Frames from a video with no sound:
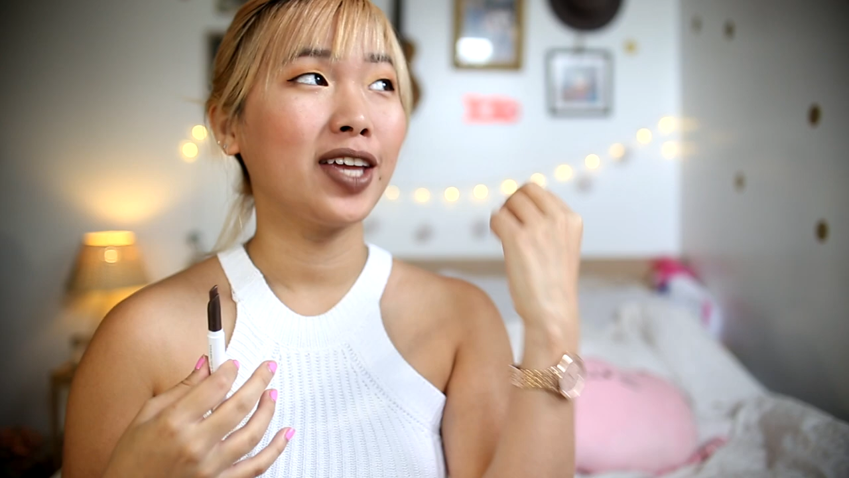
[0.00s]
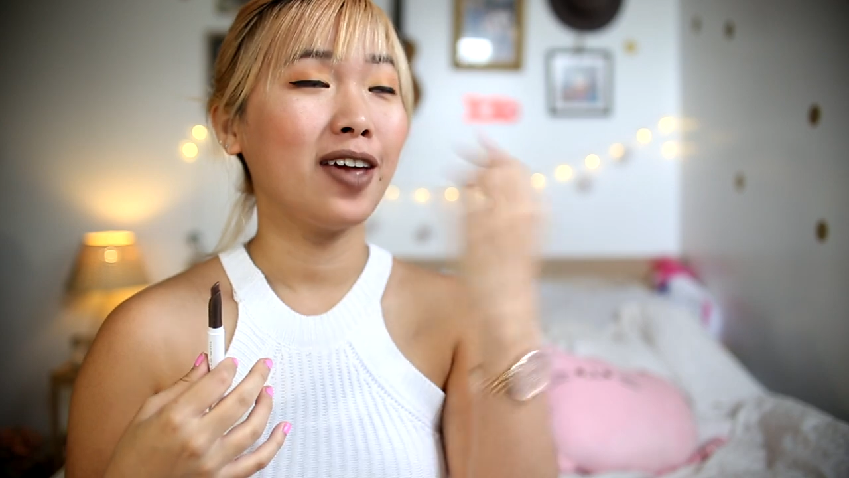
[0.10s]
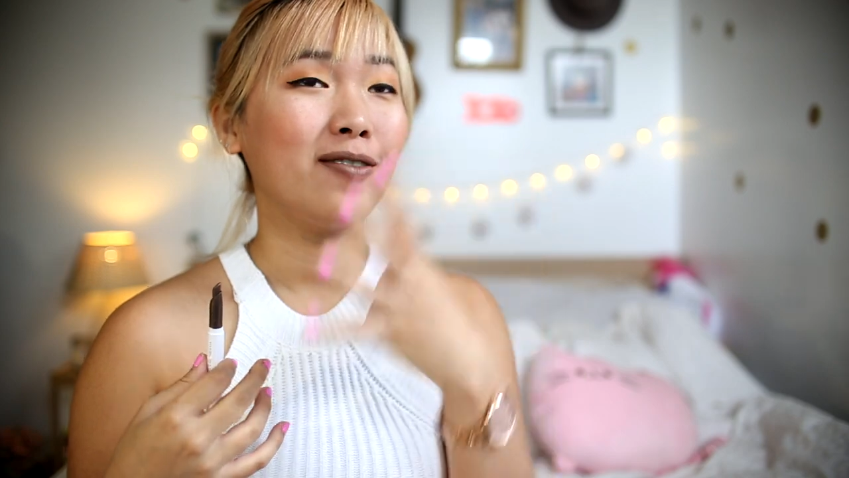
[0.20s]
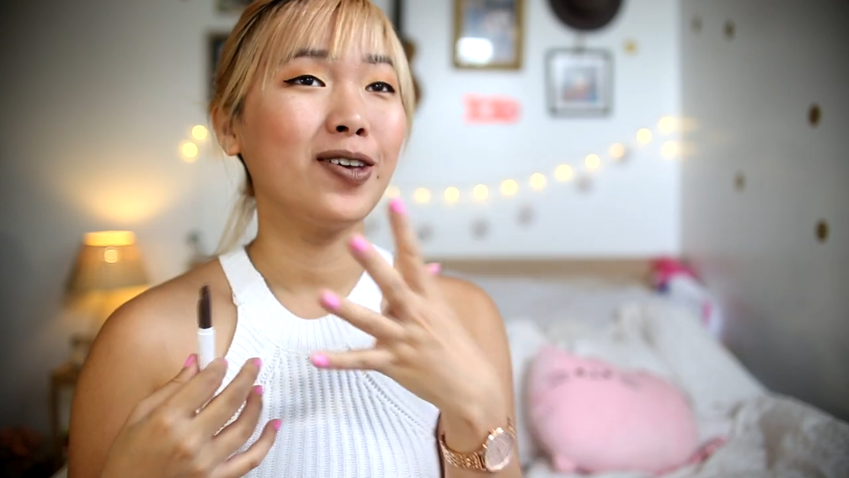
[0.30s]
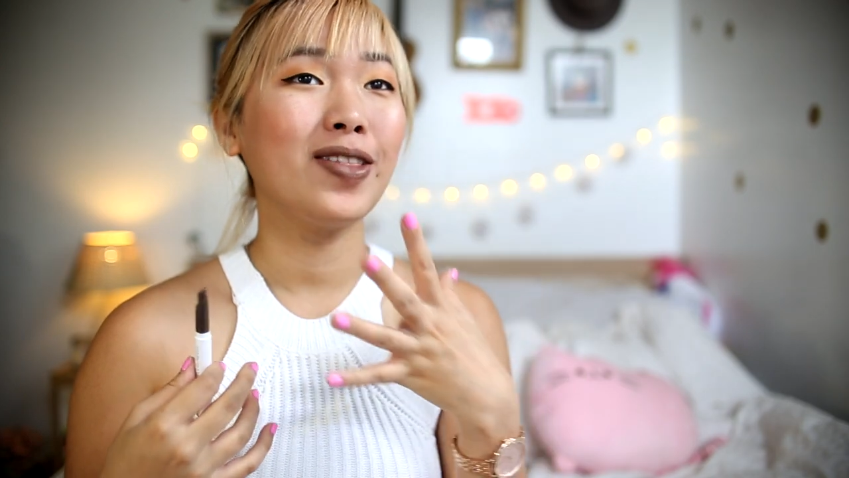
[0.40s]

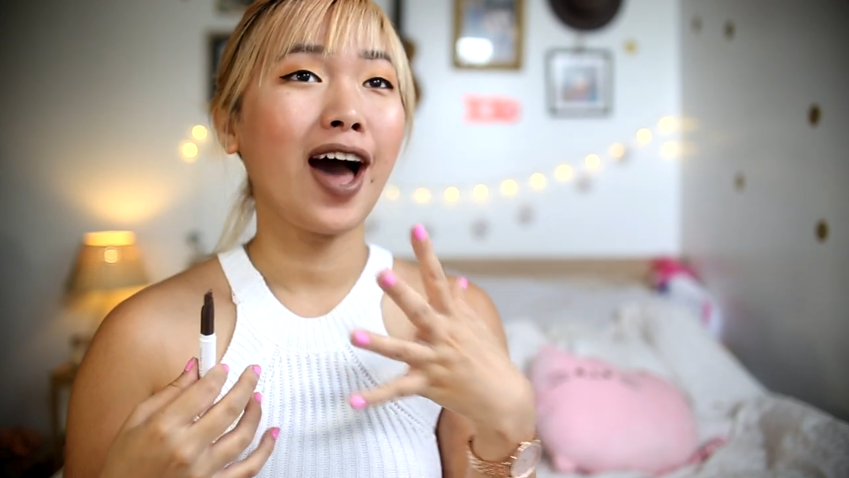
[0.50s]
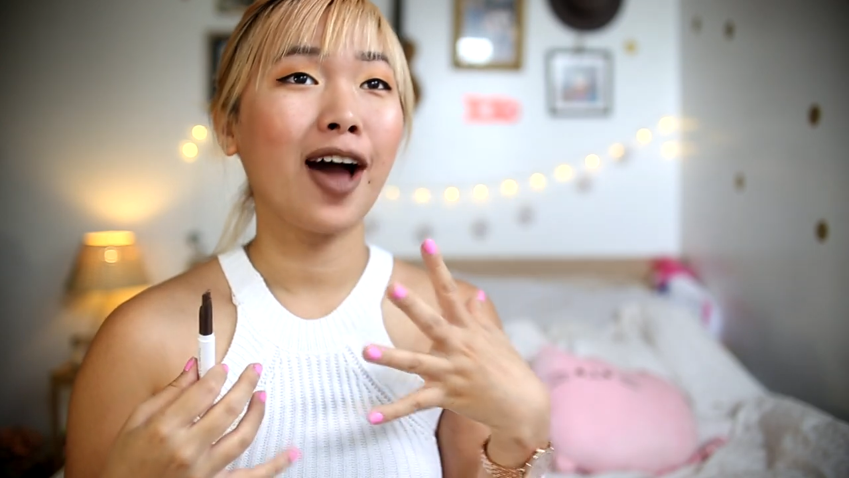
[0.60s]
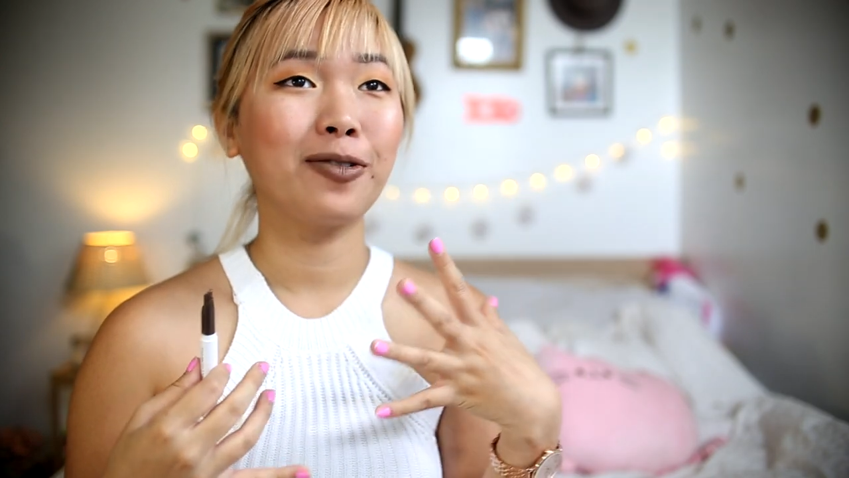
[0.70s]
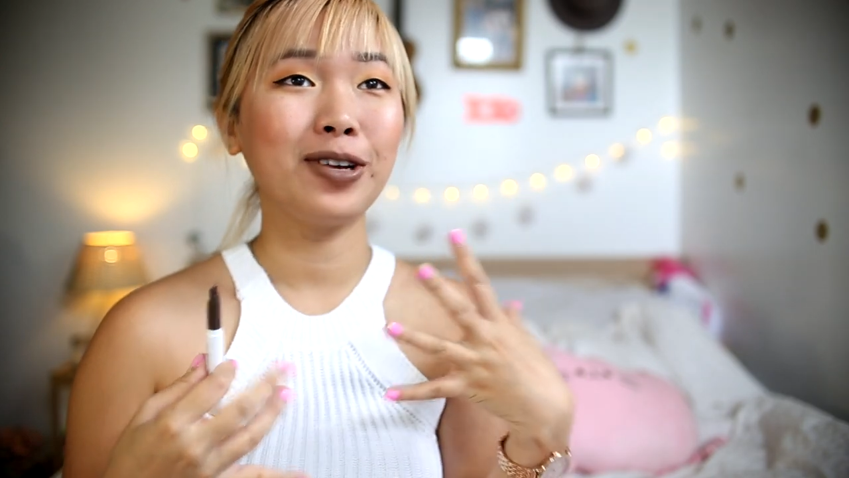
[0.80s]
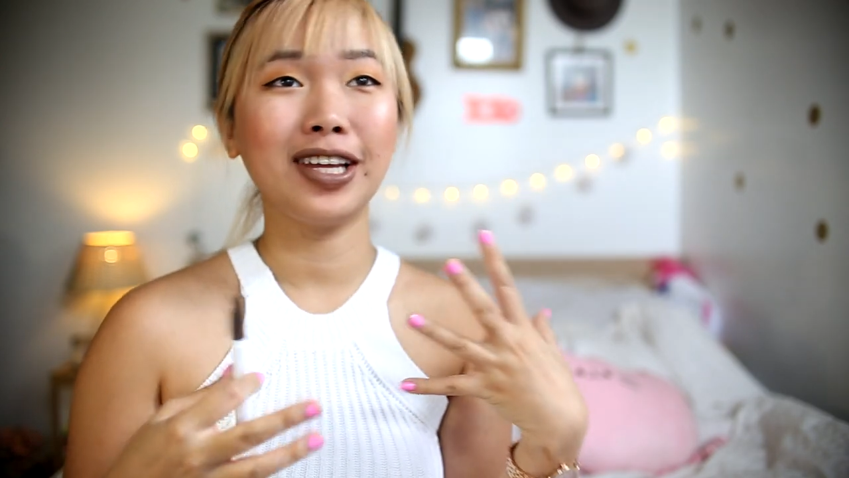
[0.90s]
give you
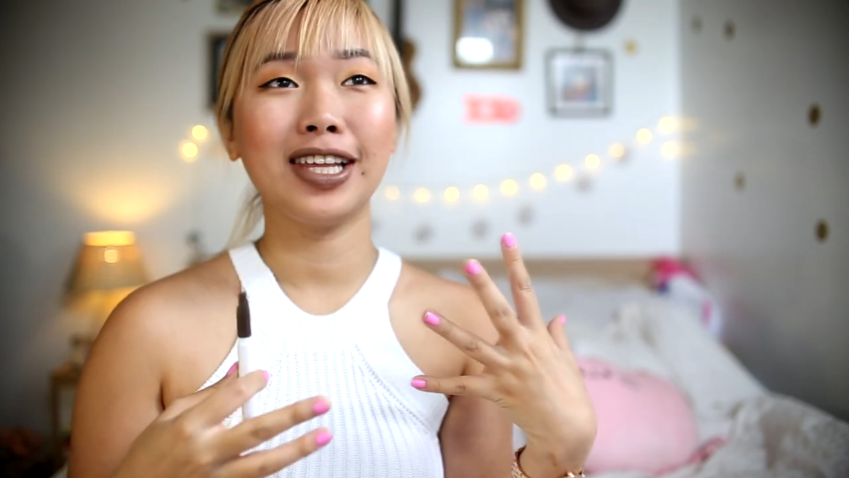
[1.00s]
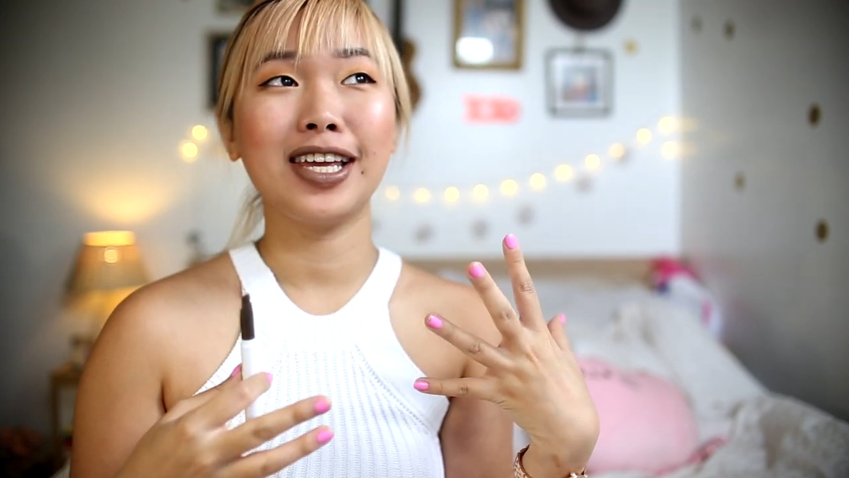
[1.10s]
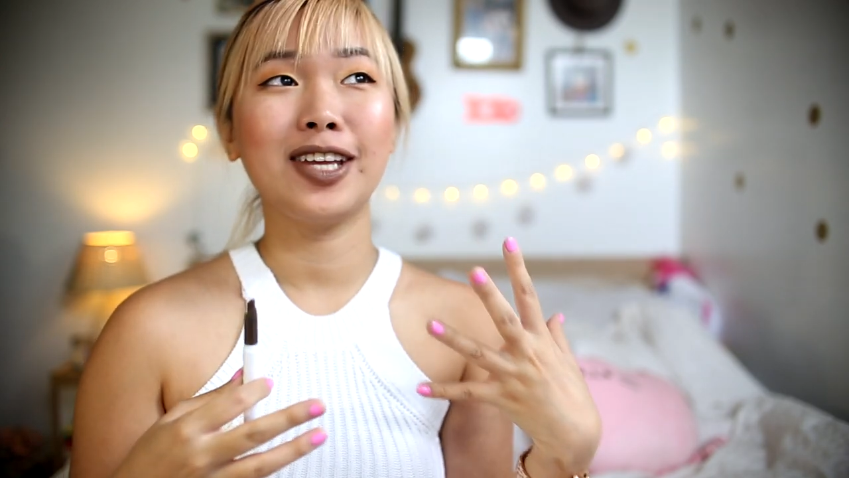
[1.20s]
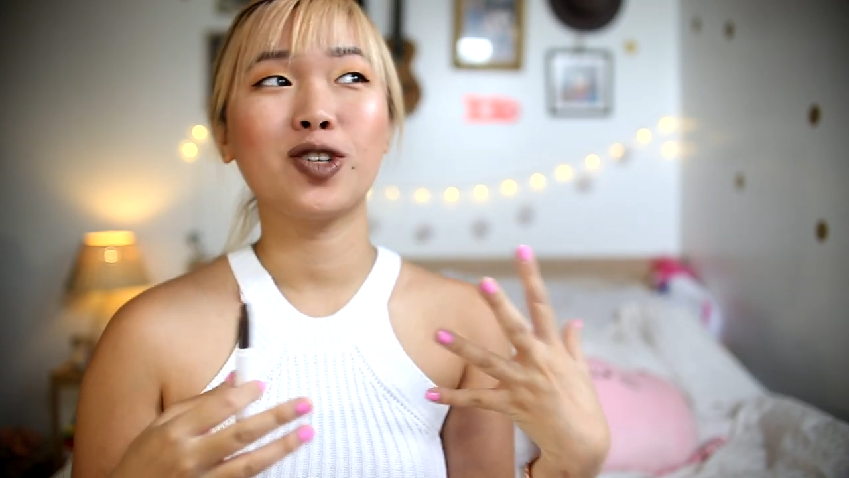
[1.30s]
that really